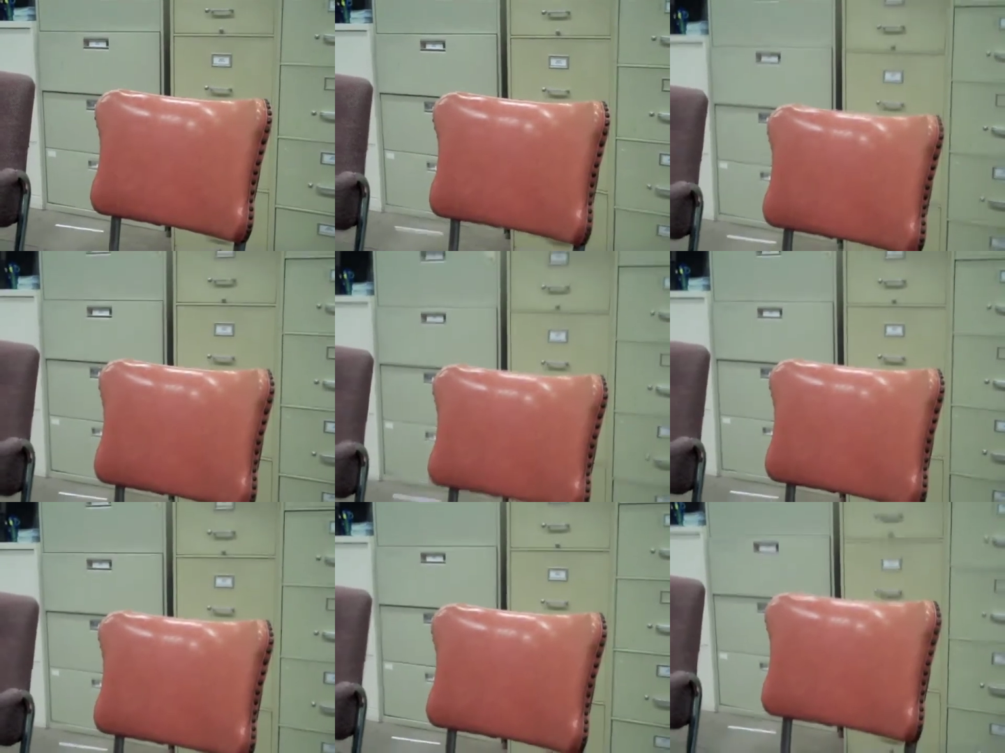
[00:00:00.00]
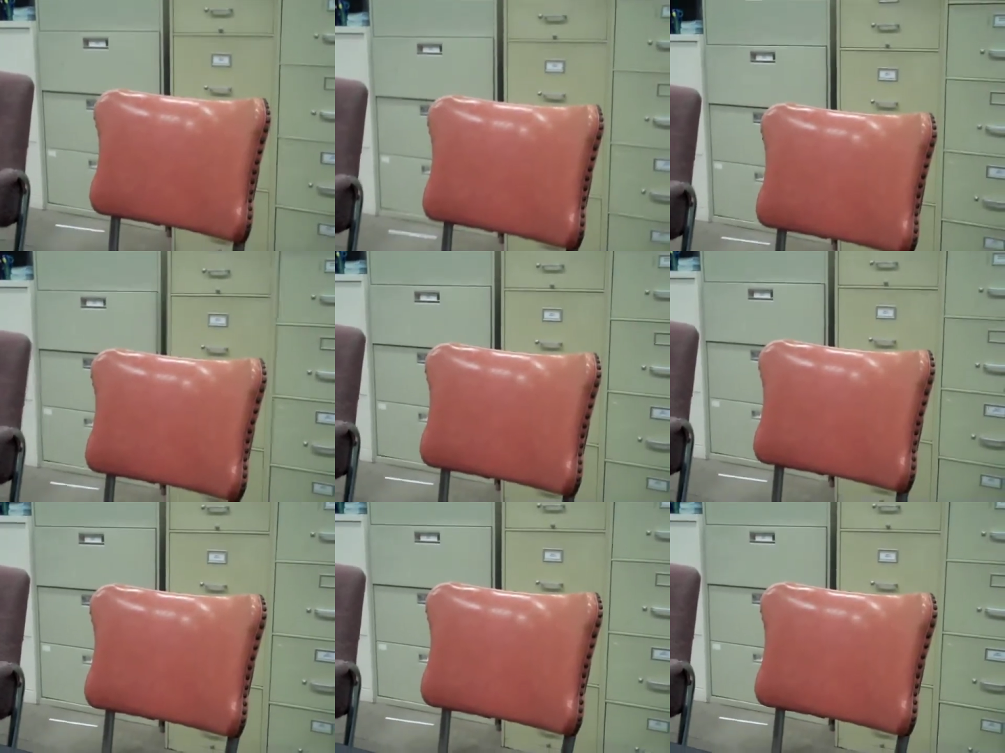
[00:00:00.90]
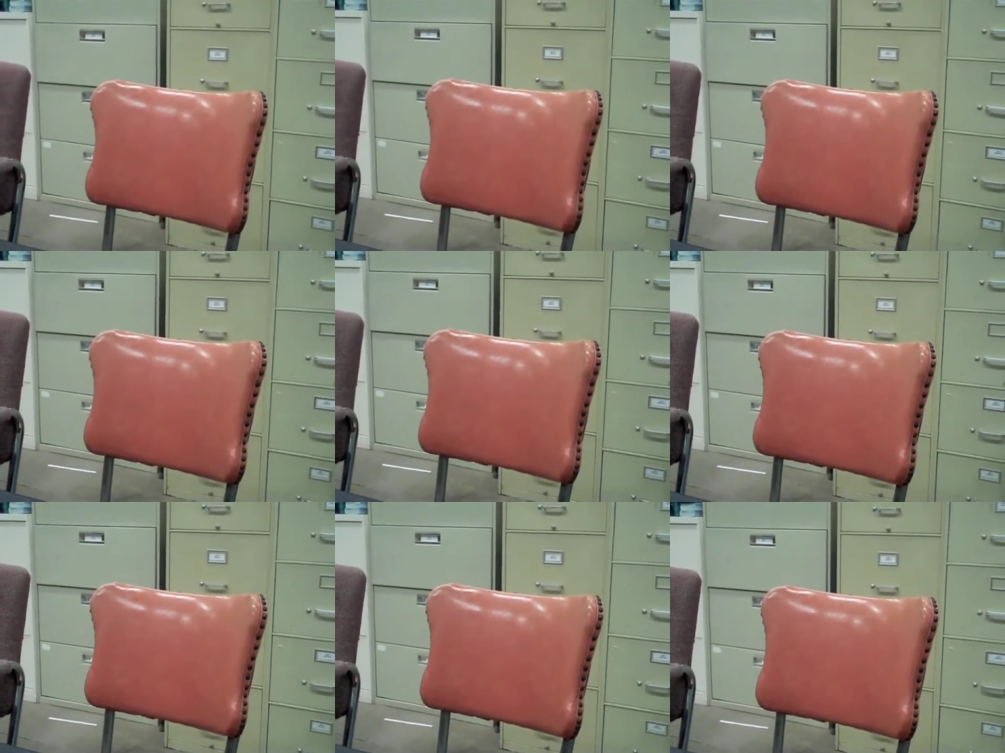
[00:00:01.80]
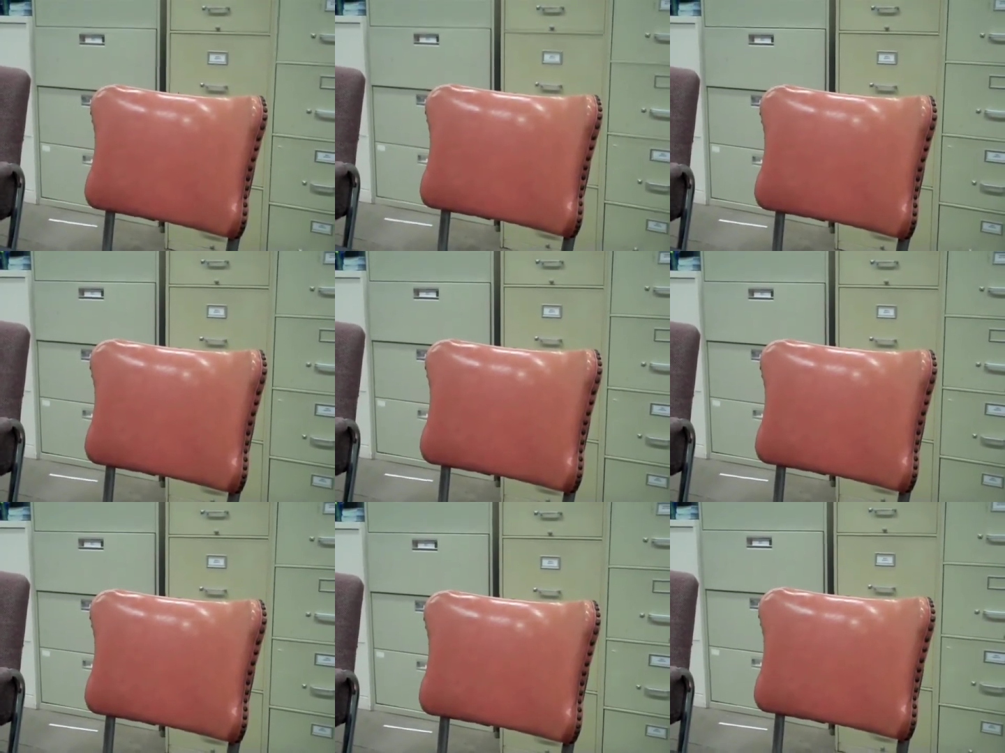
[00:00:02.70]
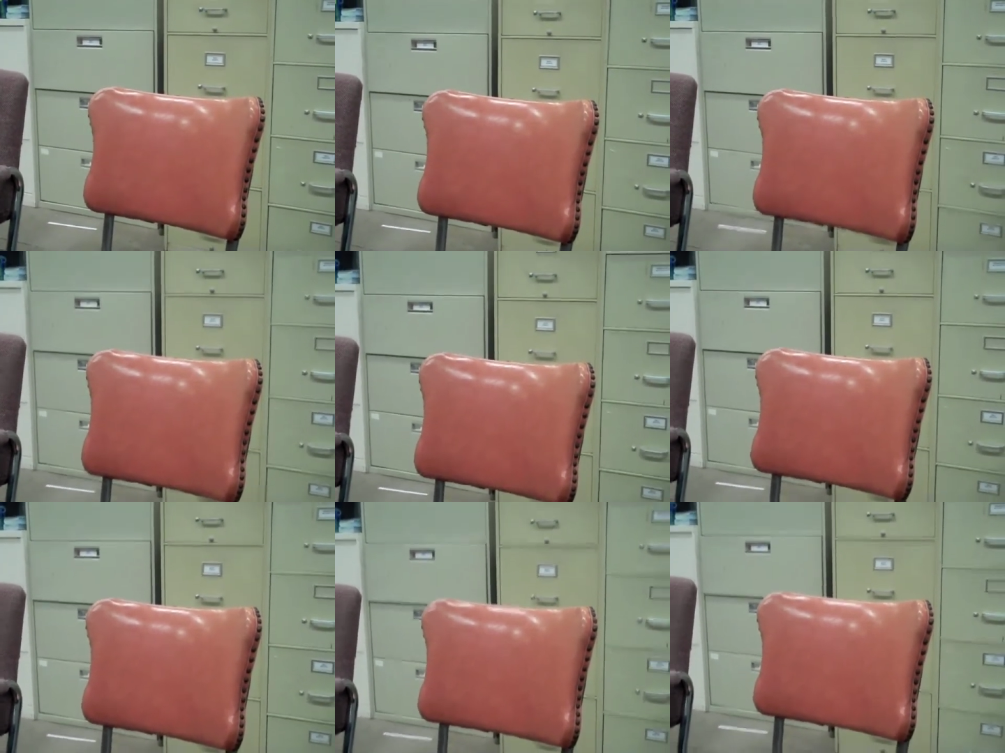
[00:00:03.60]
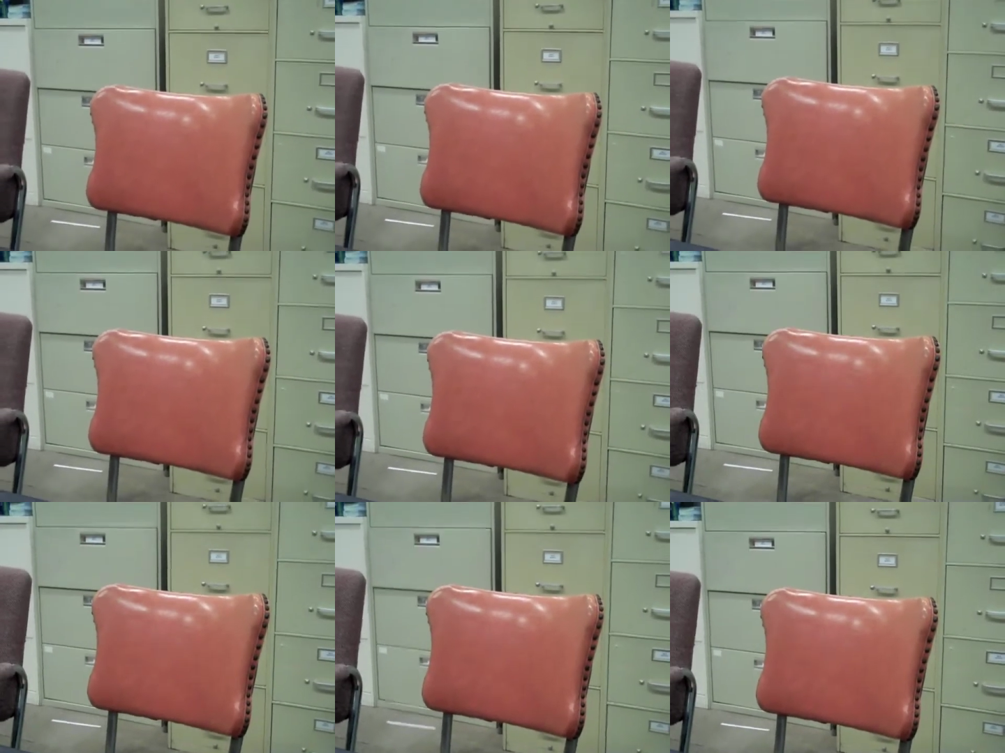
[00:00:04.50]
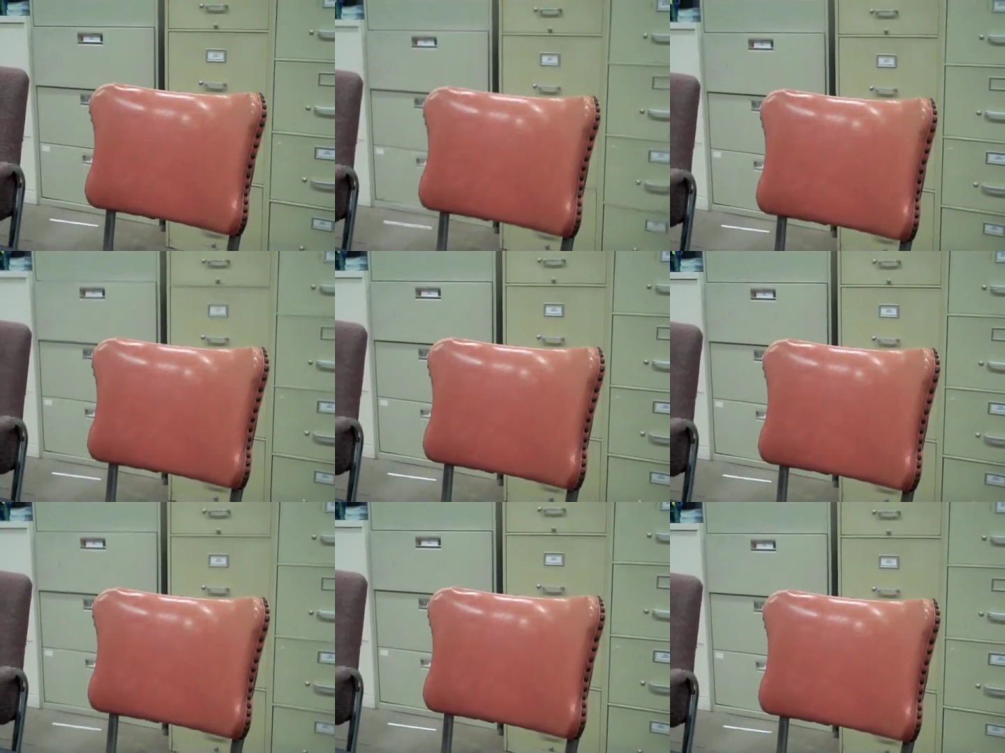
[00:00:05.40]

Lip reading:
(no speaker visible)